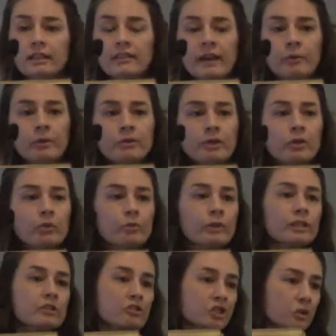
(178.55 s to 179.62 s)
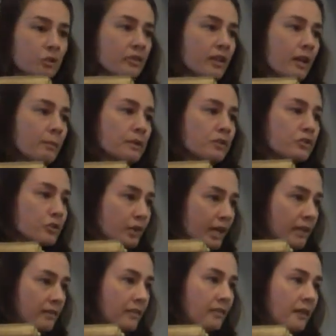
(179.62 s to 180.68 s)
that would reassure them and
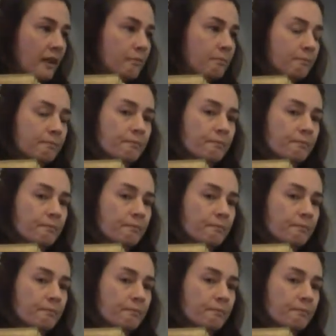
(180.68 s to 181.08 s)
strengthen them